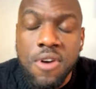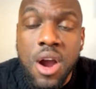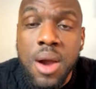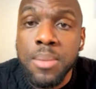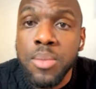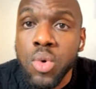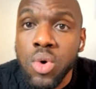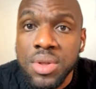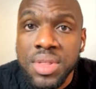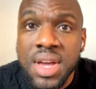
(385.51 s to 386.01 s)

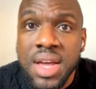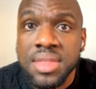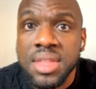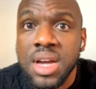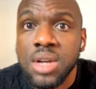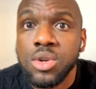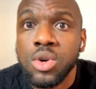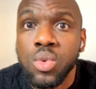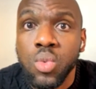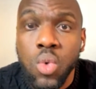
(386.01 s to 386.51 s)
more than
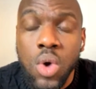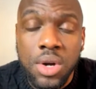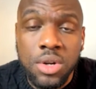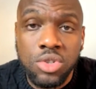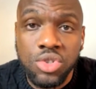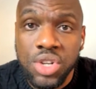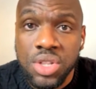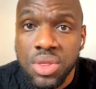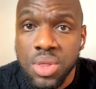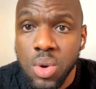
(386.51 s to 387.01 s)
that
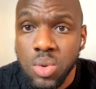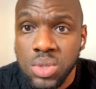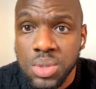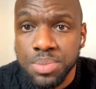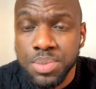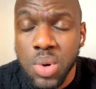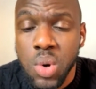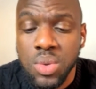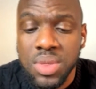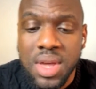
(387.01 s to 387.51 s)

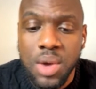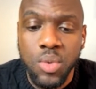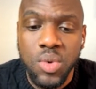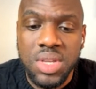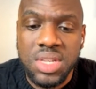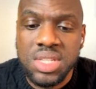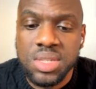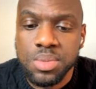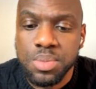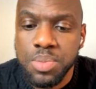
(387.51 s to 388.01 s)
£100,000 that we
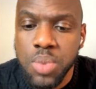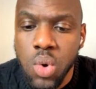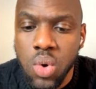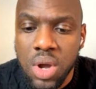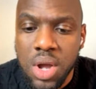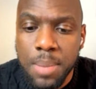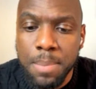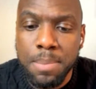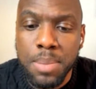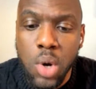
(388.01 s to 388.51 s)
spoke
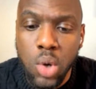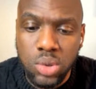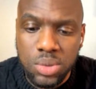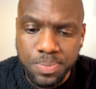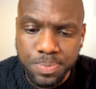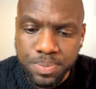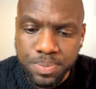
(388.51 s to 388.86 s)
about.